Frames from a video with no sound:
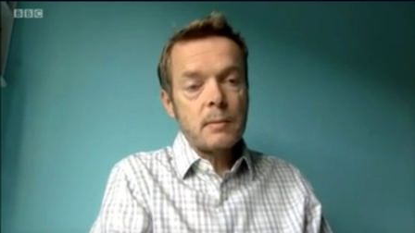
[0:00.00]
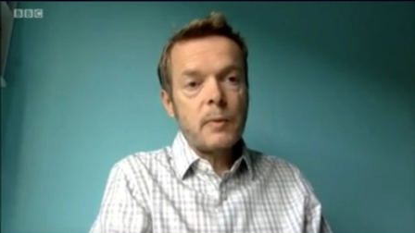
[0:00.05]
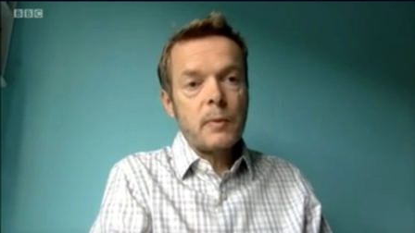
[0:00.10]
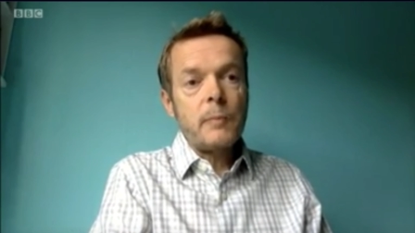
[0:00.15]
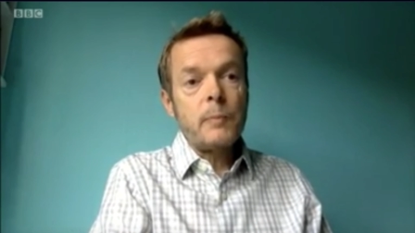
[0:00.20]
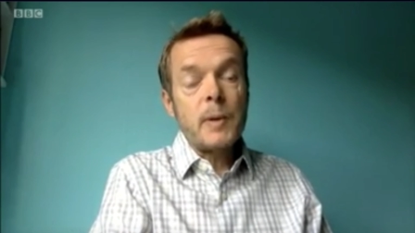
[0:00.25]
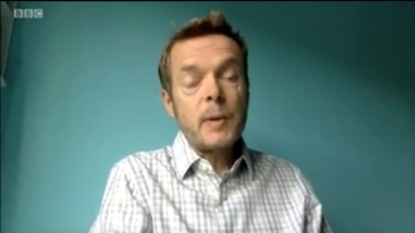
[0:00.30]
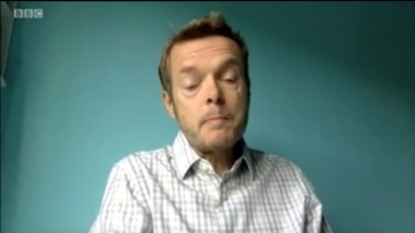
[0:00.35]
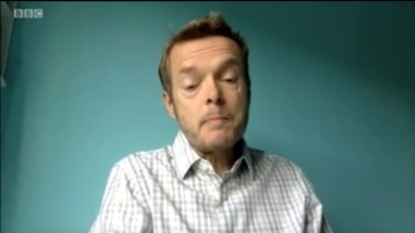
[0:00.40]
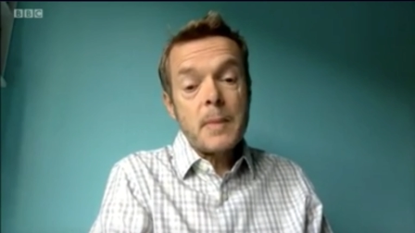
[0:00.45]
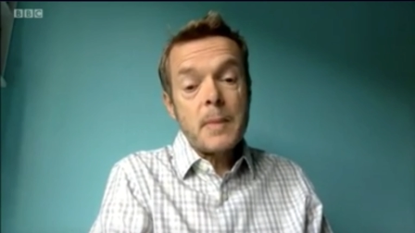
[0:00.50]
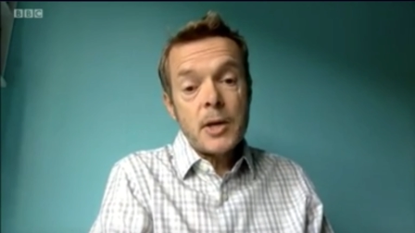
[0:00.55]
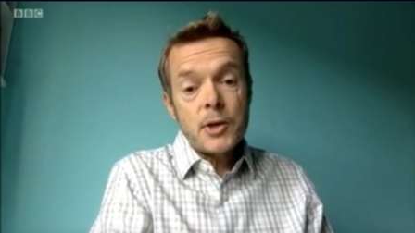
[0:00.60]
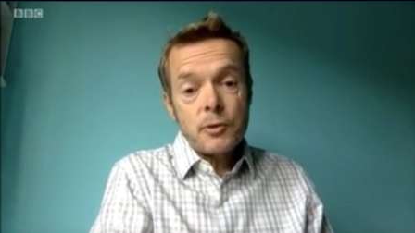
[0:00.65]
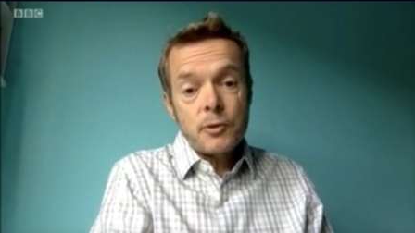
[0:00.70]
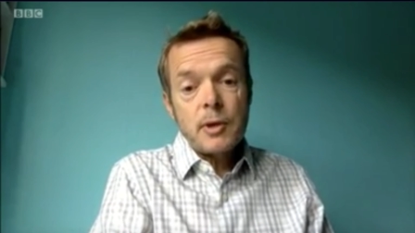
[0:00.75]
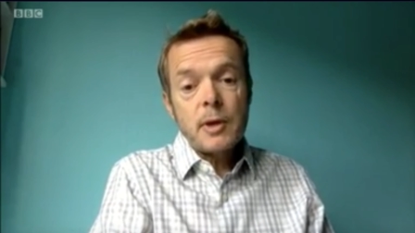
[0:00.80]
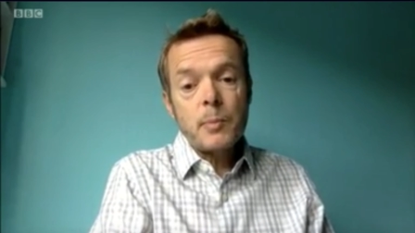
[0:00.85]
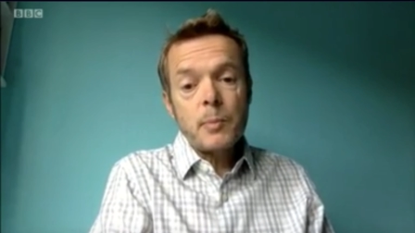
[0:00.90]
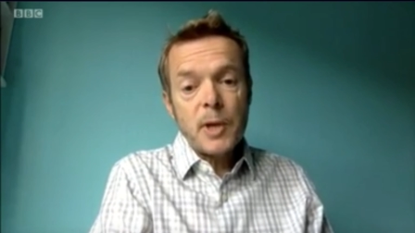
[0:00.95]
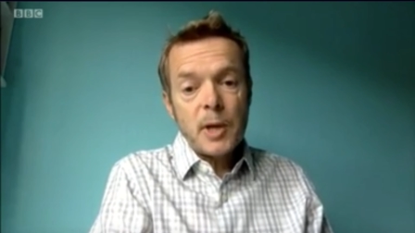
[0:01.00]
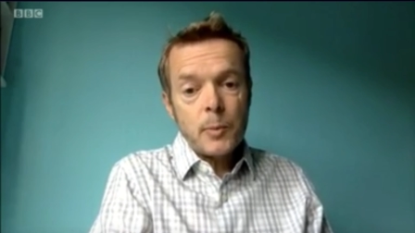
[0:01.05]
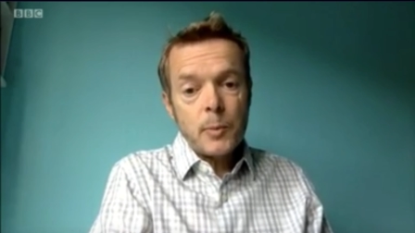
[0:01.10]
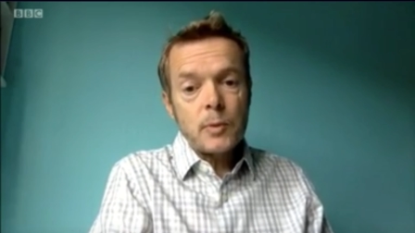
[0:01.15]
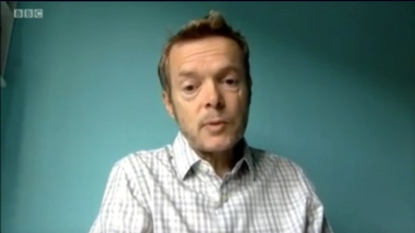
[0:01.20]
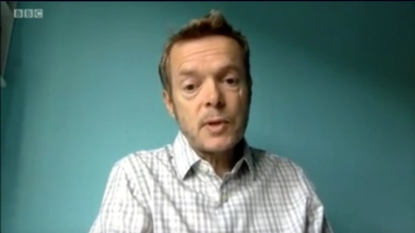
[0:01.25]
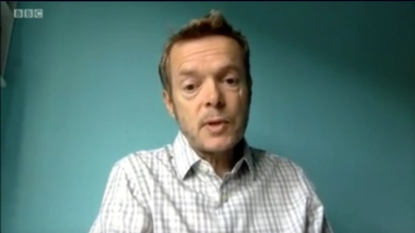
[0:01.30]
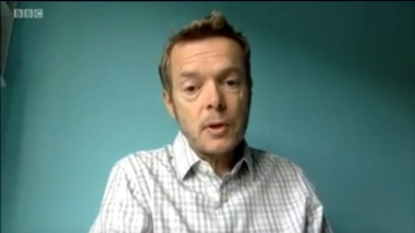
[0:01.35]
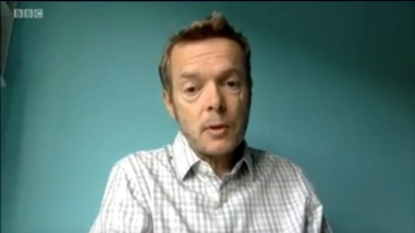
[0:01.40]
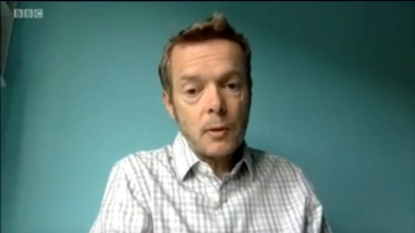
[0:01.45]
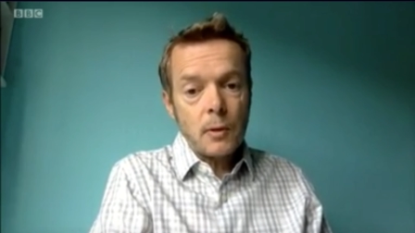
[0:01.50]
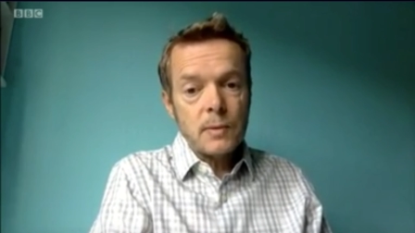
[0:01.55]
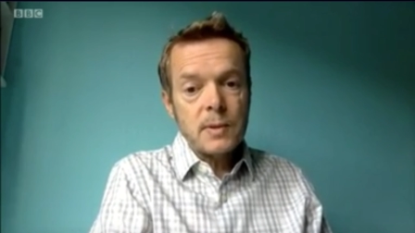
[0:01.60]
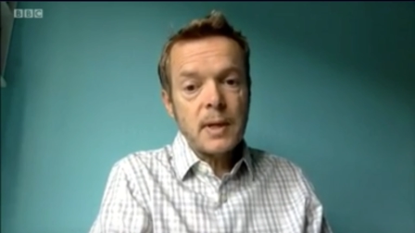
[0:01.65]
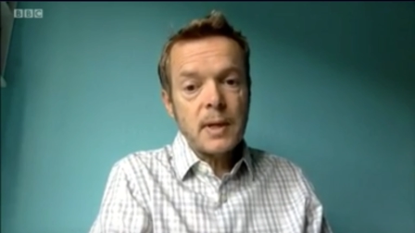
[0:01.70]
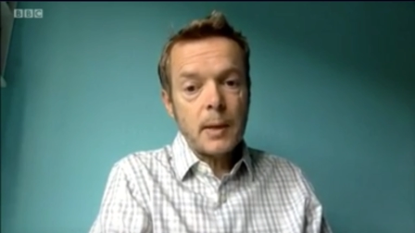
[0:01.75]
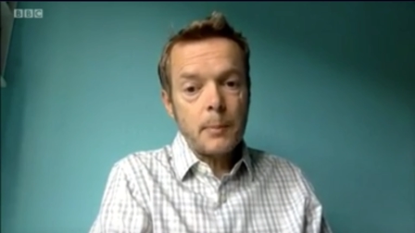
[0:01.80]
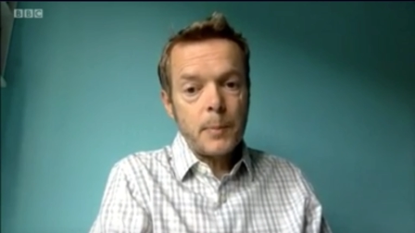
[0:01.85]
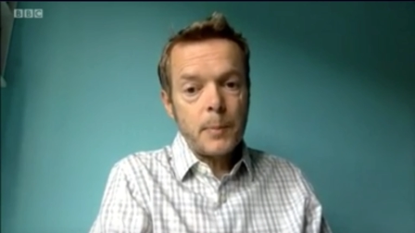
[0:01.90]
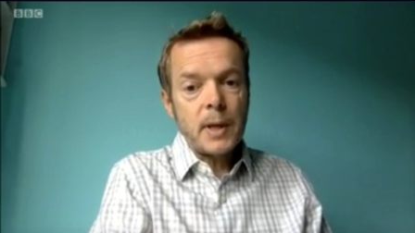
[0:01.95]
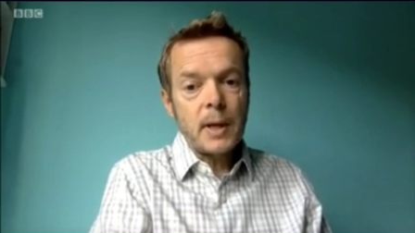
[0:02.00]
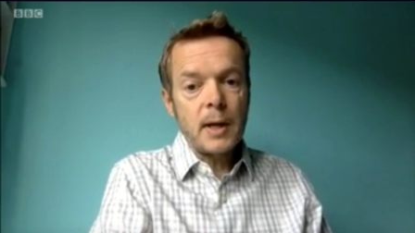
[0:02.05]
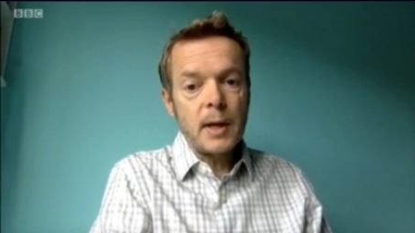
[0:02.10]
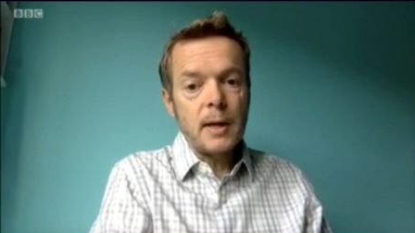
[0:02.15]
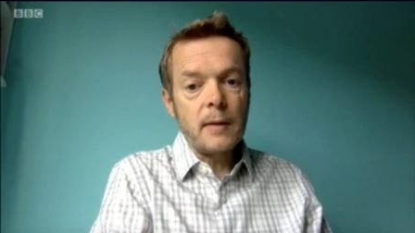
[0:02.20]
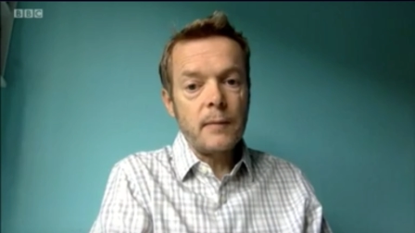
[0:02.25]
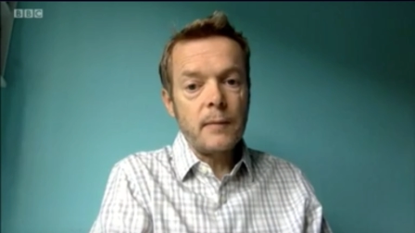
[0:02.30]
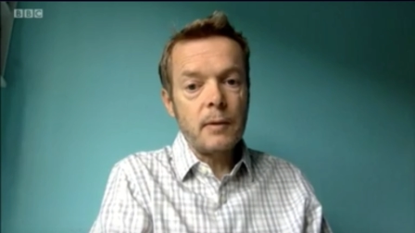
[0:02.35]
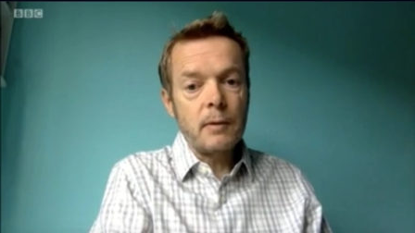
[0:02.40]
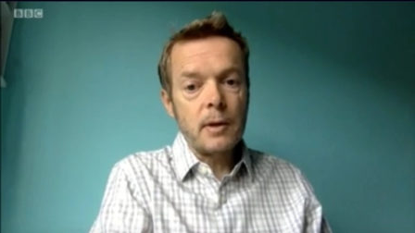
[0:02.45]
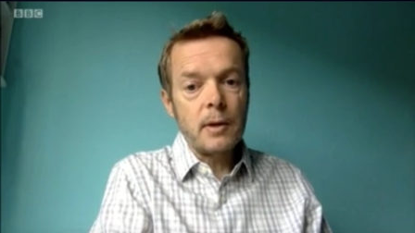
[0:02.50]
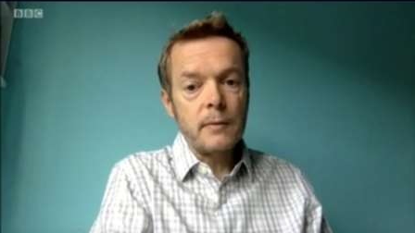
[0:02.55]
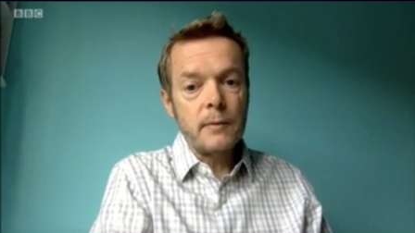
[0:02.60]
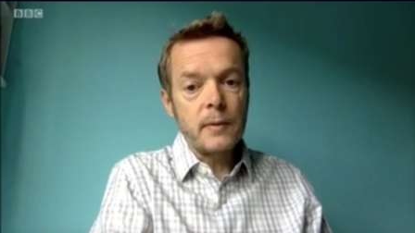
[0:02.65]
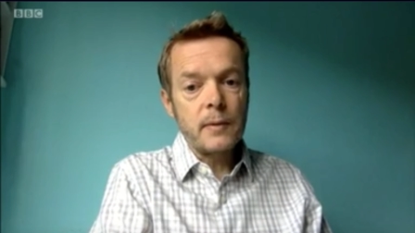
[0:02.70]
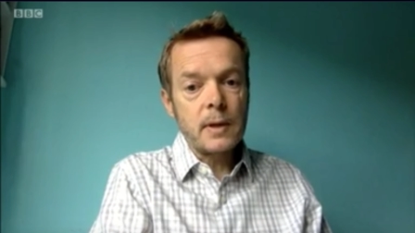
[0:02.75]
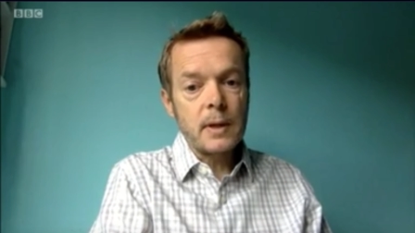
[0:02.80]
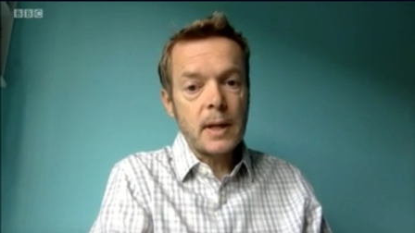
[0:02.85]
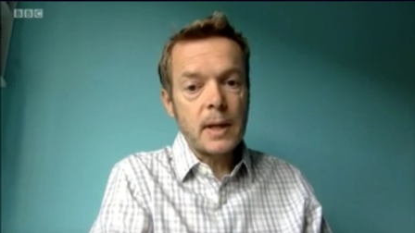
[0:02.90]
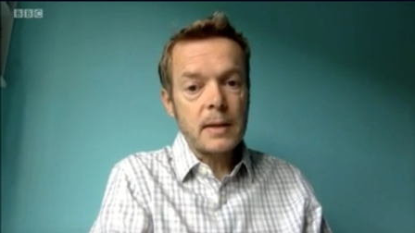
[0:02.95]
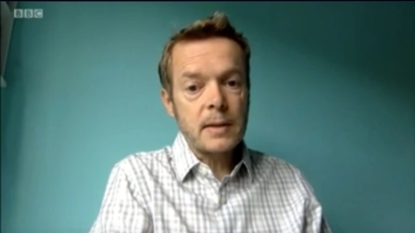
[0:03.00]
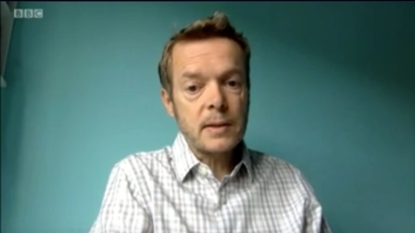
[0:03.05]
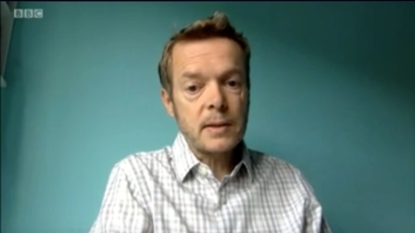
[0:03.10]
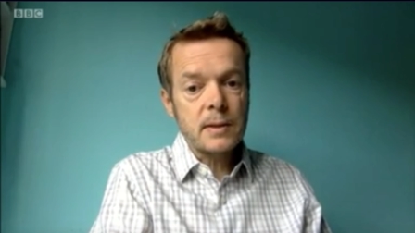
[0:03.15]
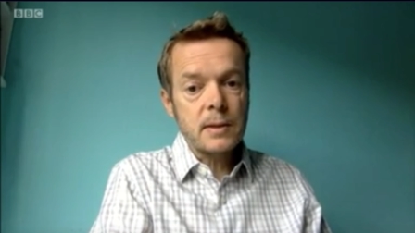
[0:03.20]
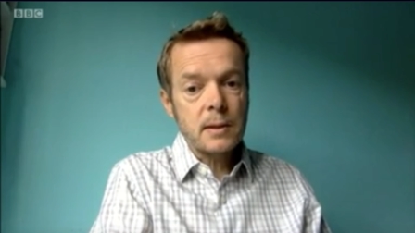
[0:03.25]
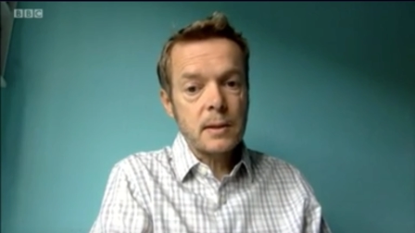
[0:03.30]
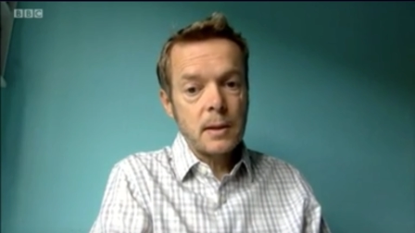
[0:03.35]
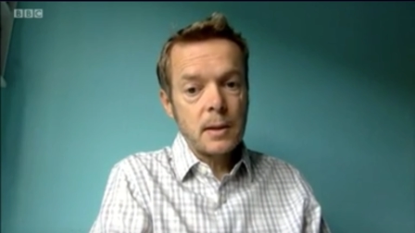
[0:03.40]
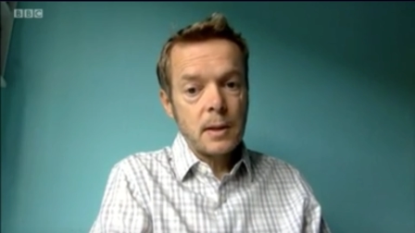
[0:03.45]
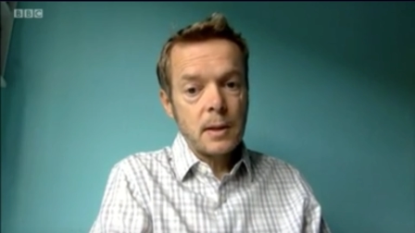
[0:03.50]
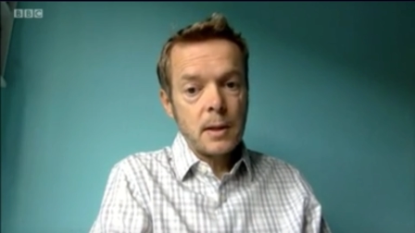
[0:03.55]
we've been measuring people's contact behaviour over the last